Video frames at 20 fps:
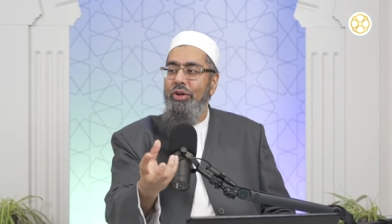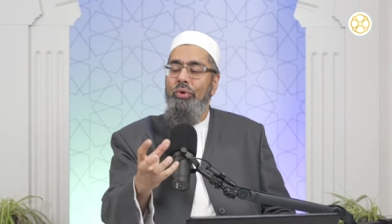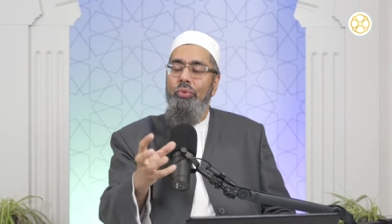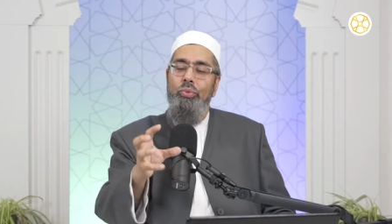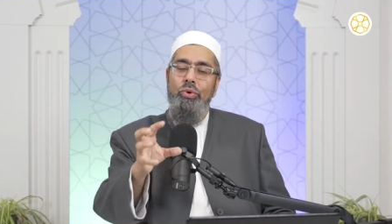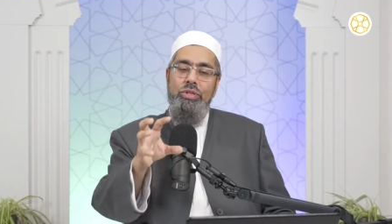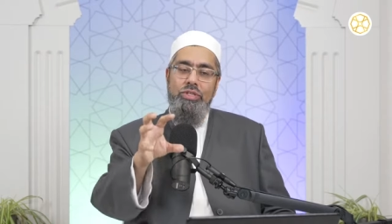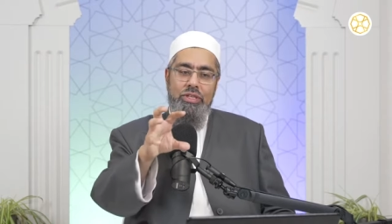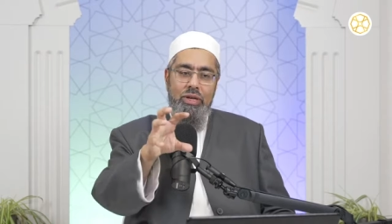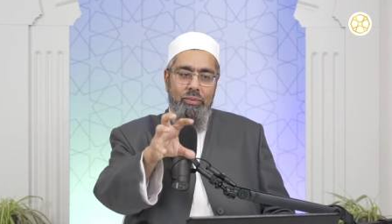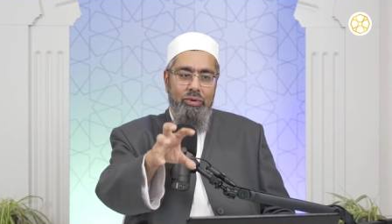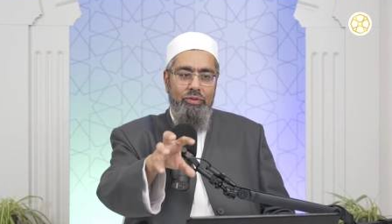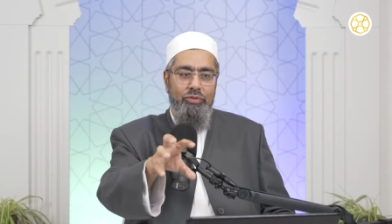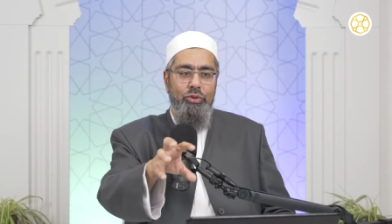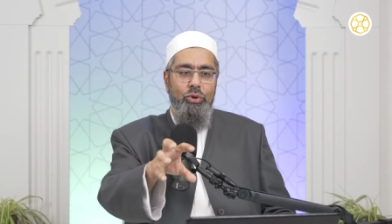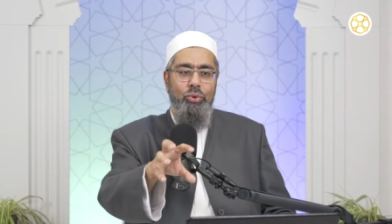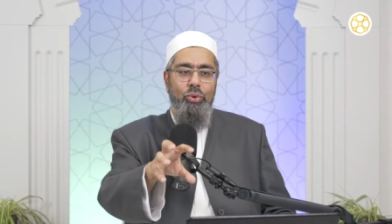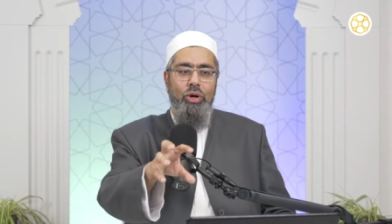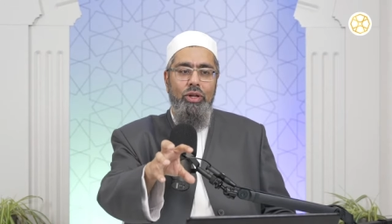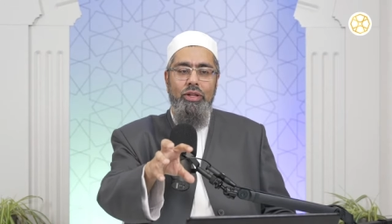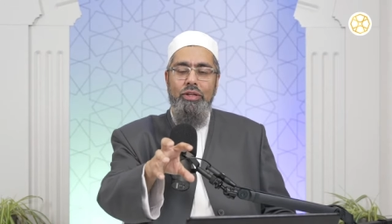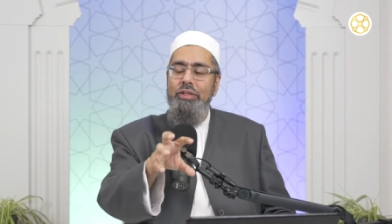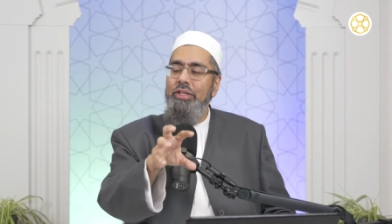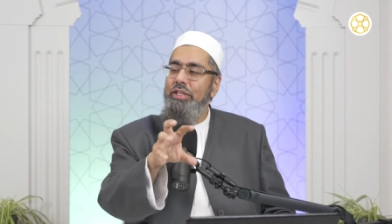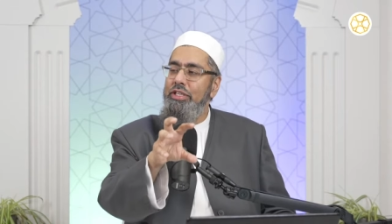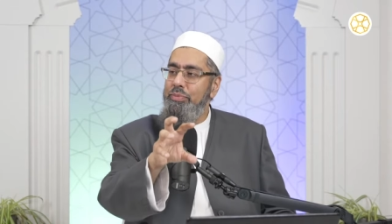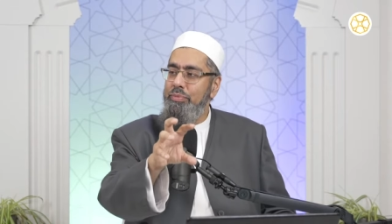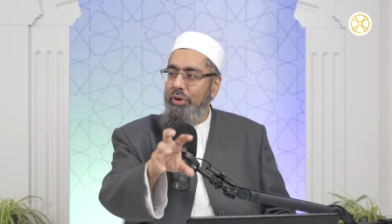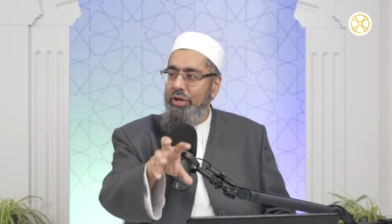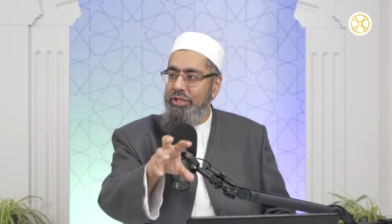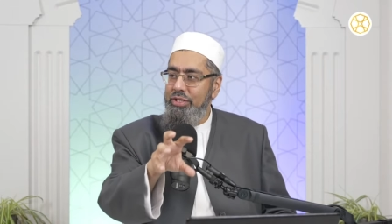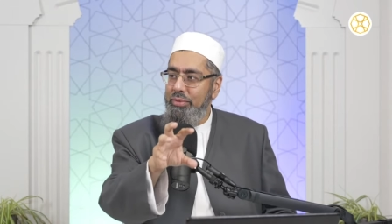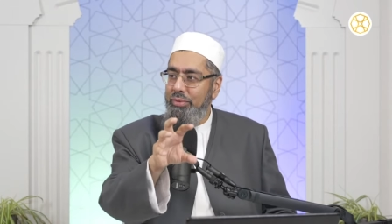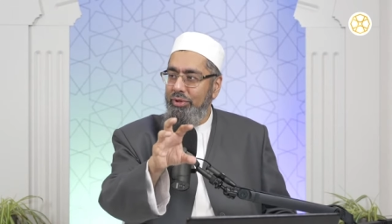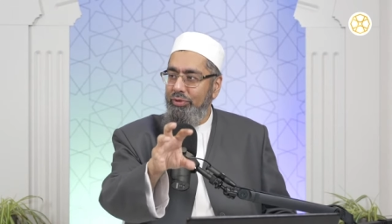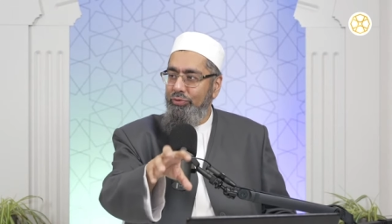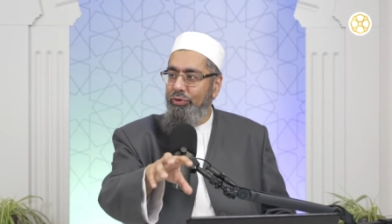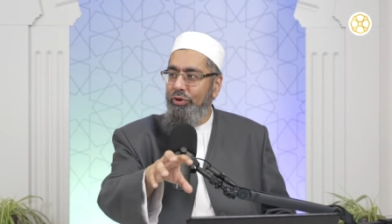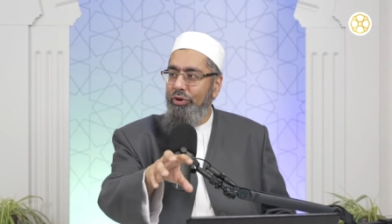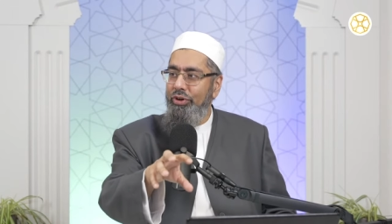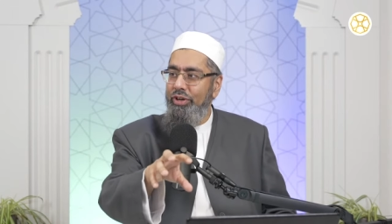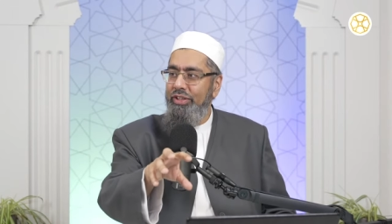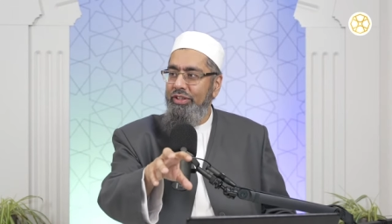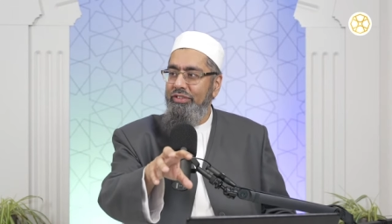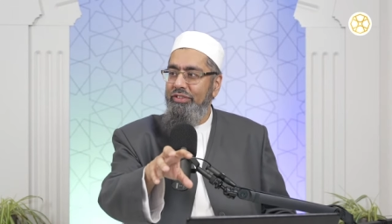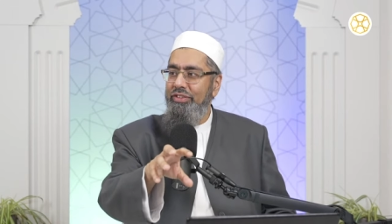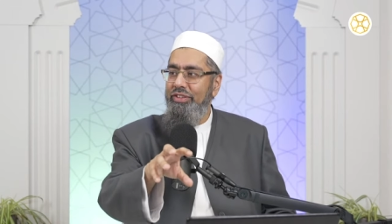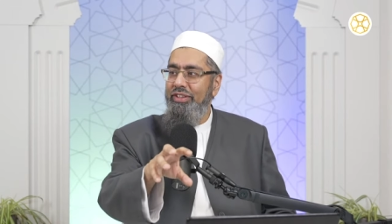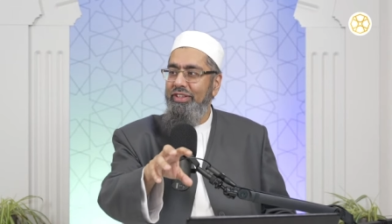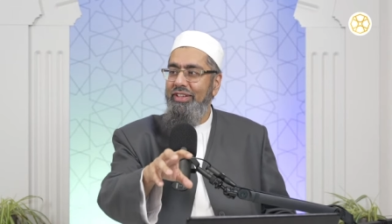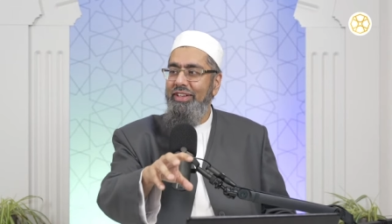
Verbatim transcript: with some of the qualities possible for it